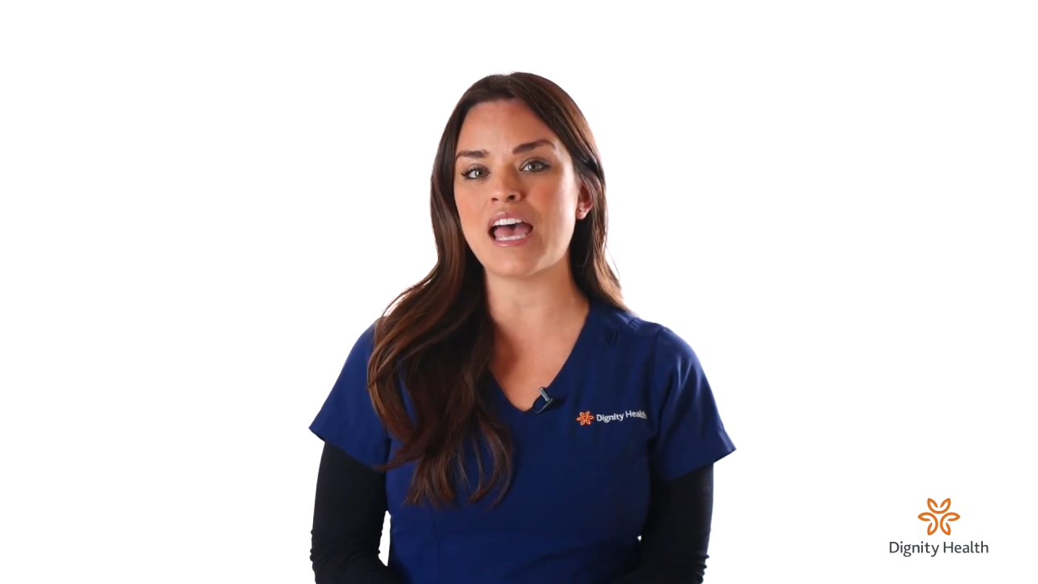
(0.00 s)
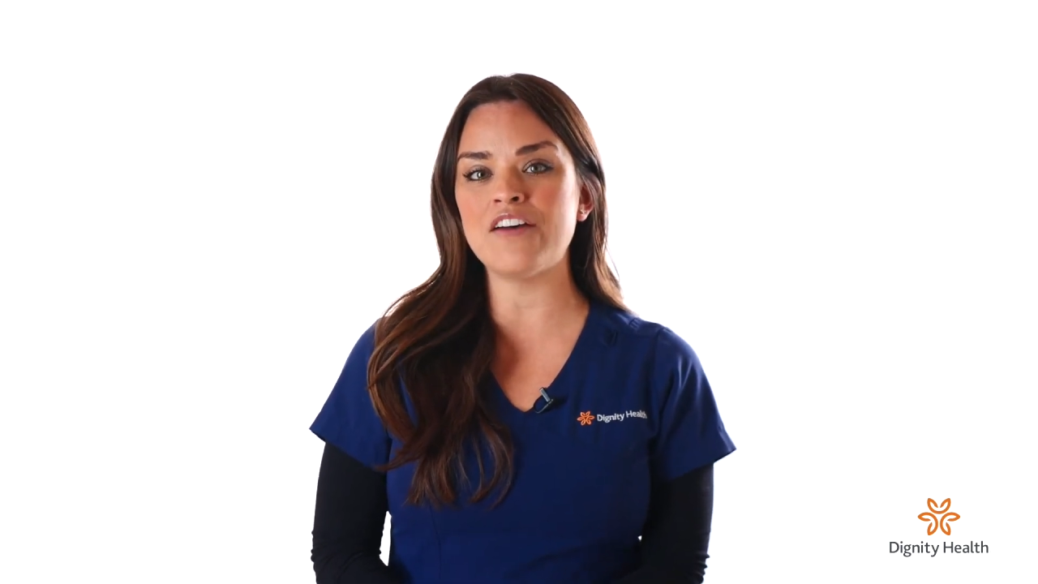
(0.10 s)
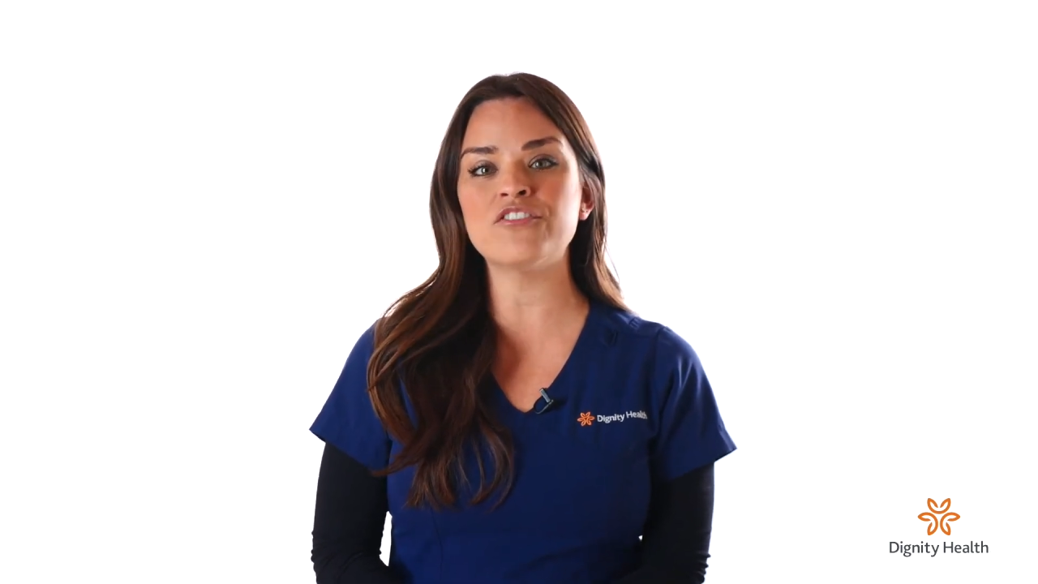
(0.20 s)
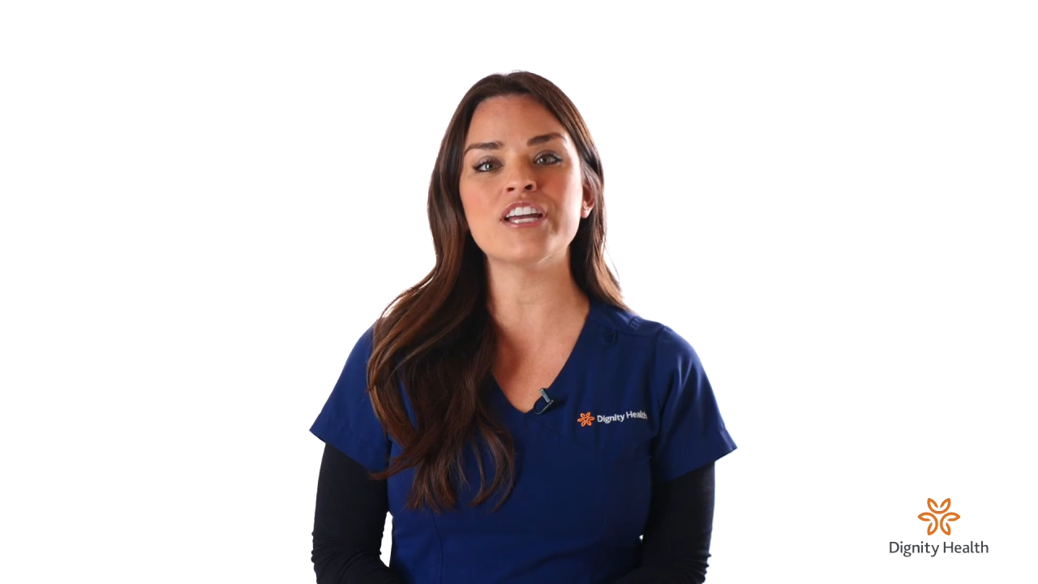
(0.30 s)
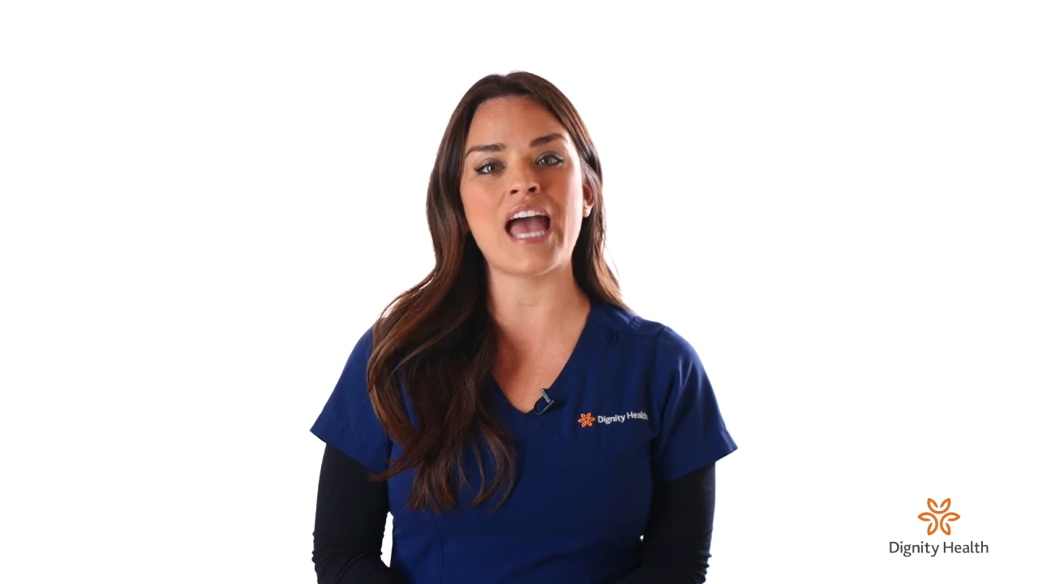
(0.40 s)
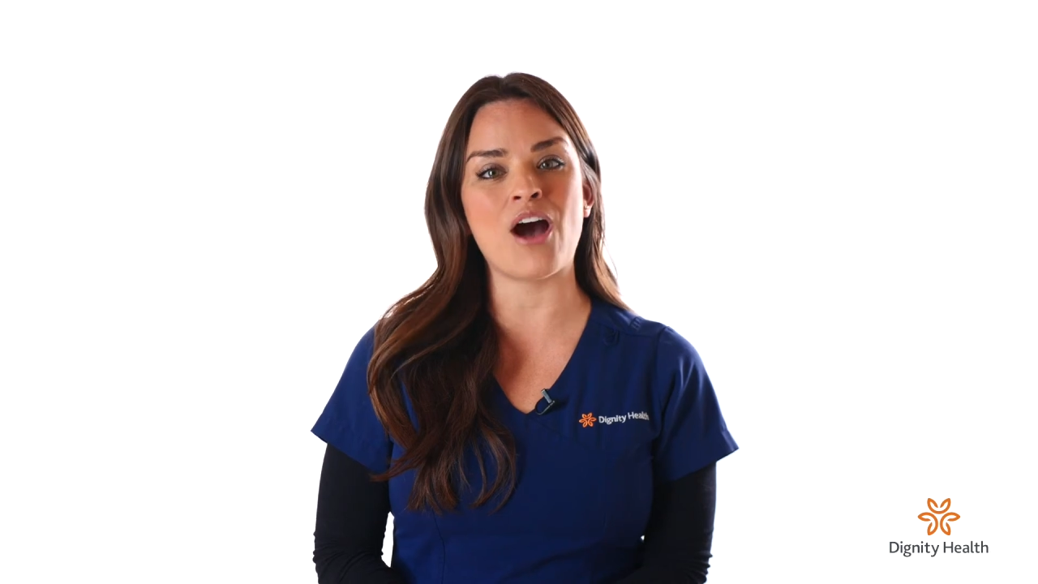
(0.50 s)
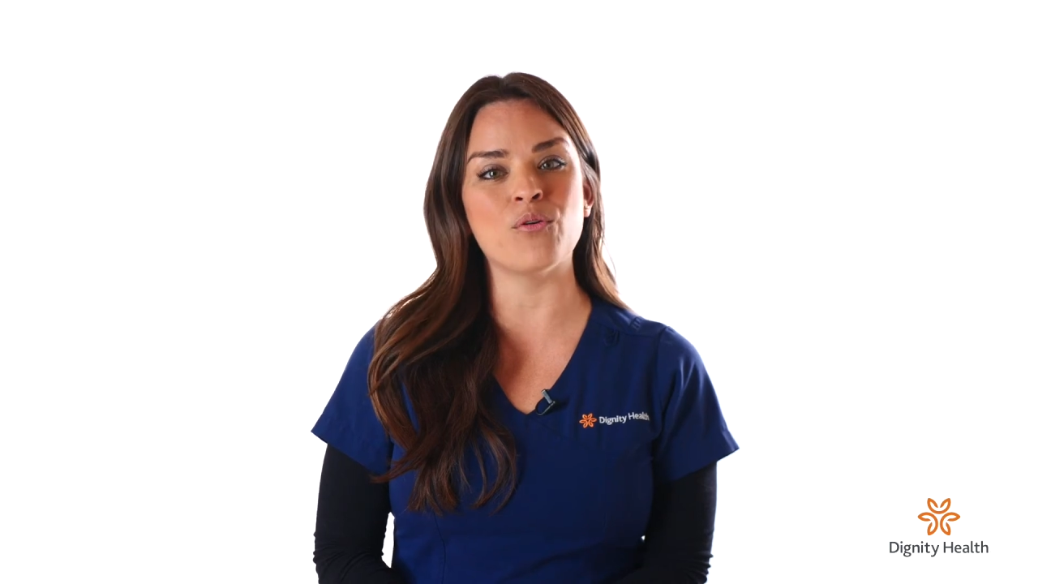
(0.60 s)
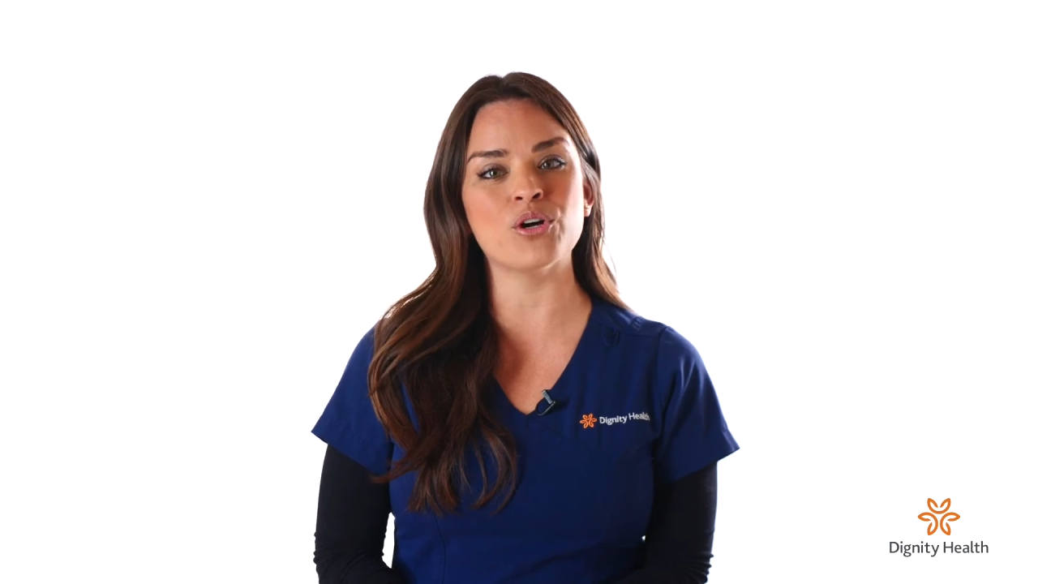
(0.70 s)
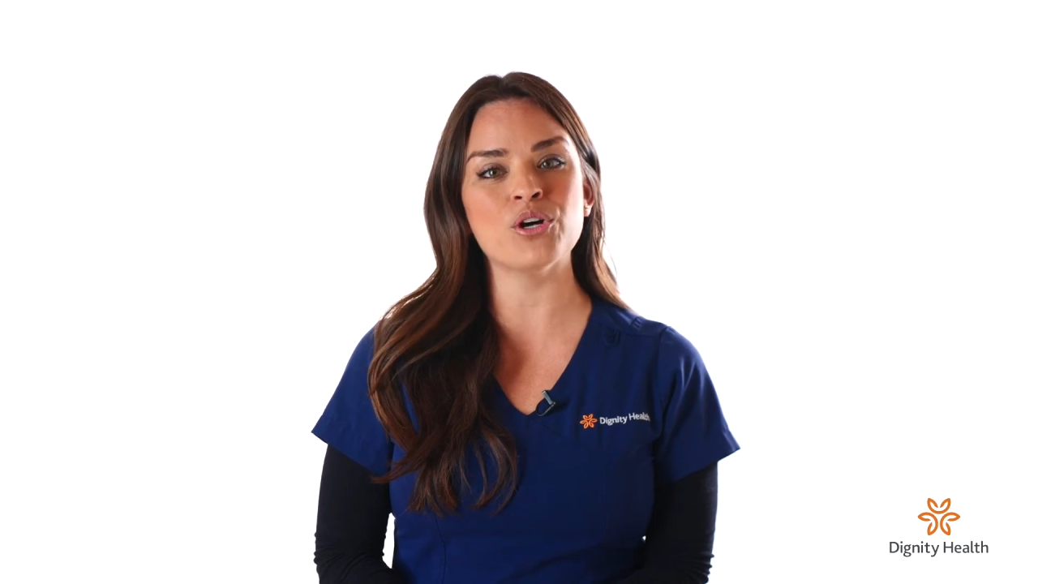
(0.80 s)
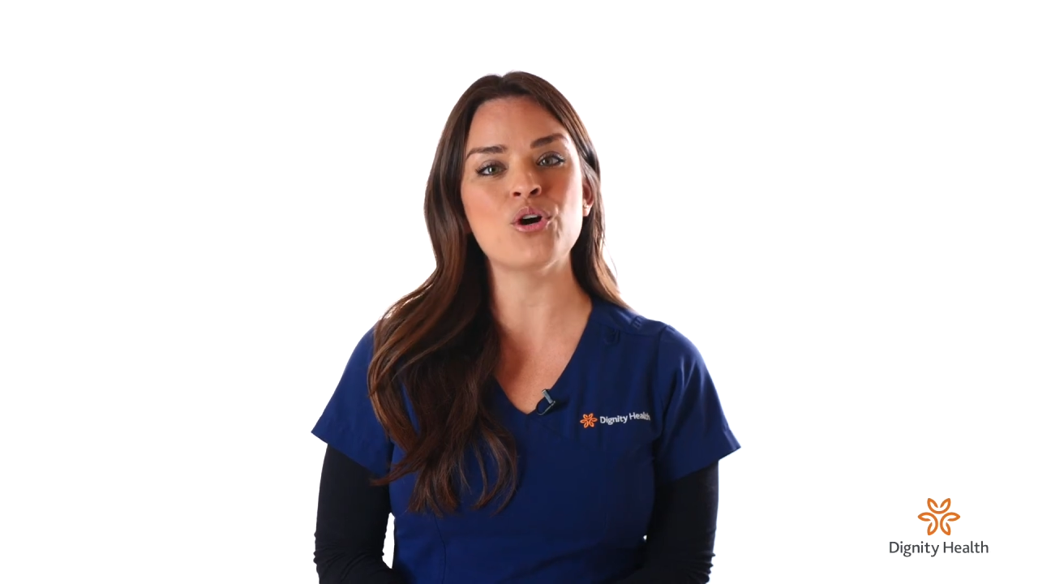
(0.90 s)
every
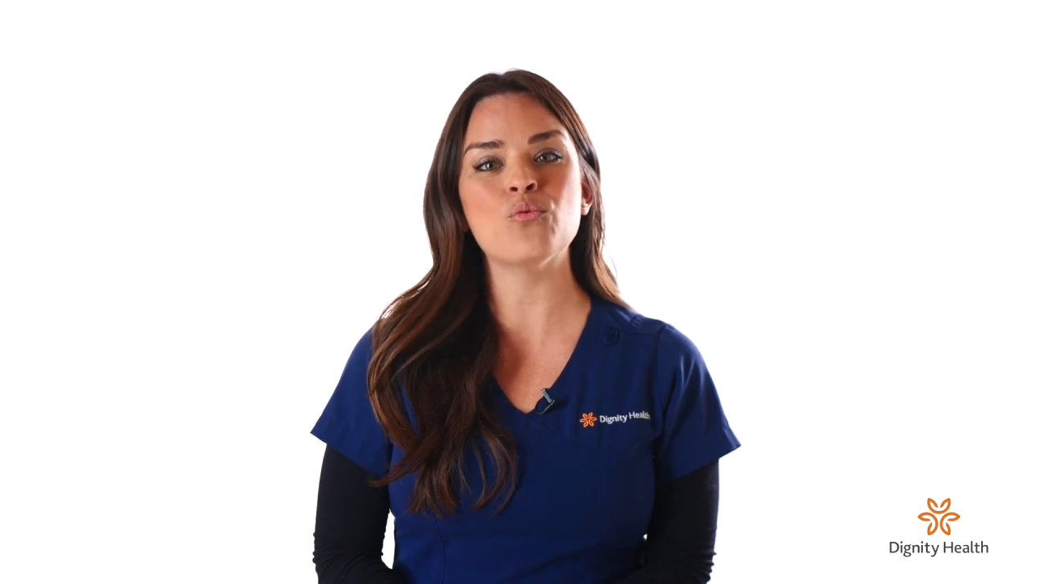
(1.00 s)
hour